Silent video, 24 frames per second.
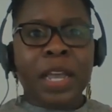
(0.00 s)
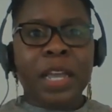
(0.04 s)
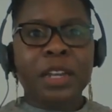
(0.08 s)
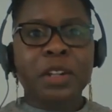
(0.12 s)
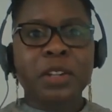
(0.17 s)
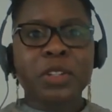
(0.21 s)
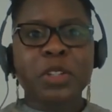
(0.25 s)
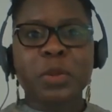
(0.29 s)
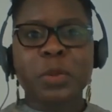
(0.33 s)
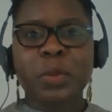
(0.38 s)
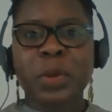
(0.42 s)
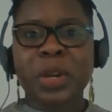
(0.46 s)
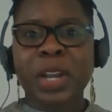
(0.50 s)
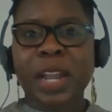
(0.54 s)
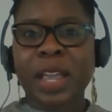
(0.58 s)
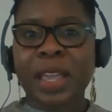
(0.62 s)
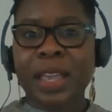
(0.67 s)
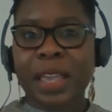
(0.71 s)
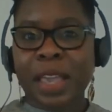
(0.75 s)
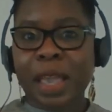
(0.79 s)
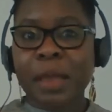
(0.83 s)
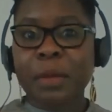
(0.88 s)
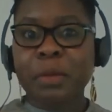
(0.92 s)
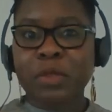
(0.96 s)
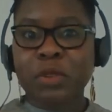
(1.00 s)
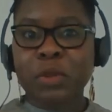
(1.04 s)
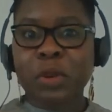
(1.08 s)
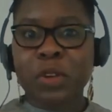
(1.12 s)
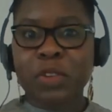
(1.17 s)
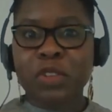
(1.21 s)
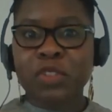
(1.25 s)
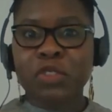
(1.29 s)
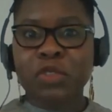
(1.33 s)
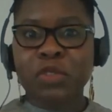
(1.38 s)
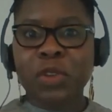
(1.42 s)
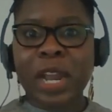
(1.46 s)
and also when I came
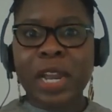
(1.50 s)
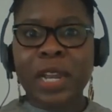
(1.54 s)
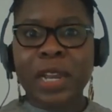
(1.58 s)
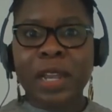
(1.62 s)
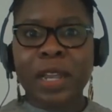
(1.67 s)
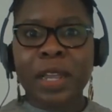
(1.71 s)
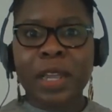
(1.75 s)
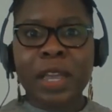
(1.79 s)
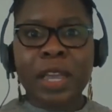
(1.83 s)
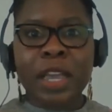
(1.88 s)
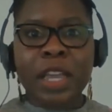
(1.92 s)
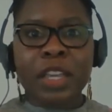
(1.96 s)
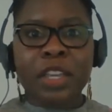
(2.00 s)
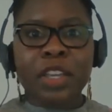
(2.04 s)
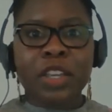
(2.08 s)
to Australia,